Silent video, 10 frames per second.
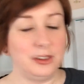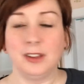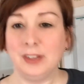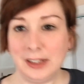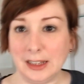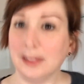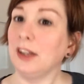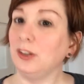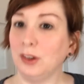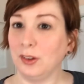March
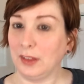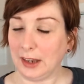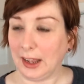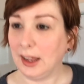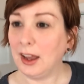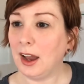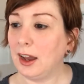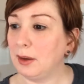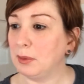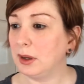17th. I do know the day.
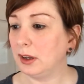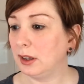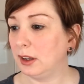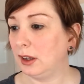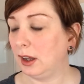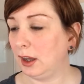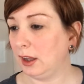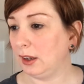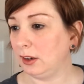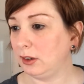Um,
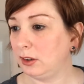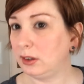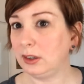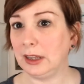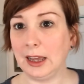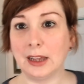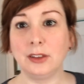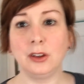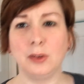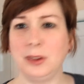and
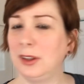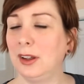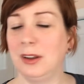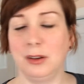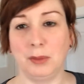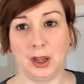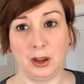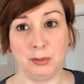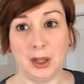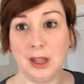yeah, so it's, oh
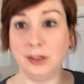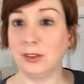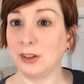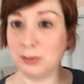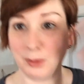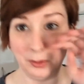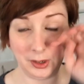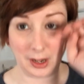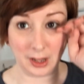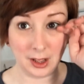my god, my head's gonna
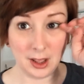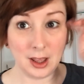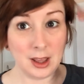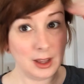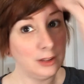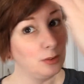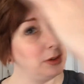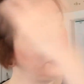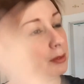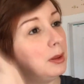explode today.
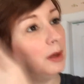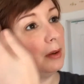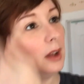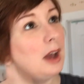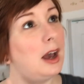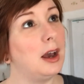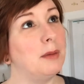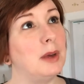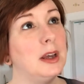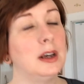It's going to explode.
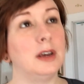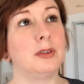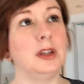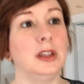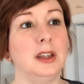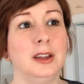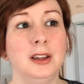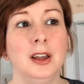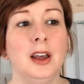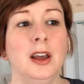Um, really.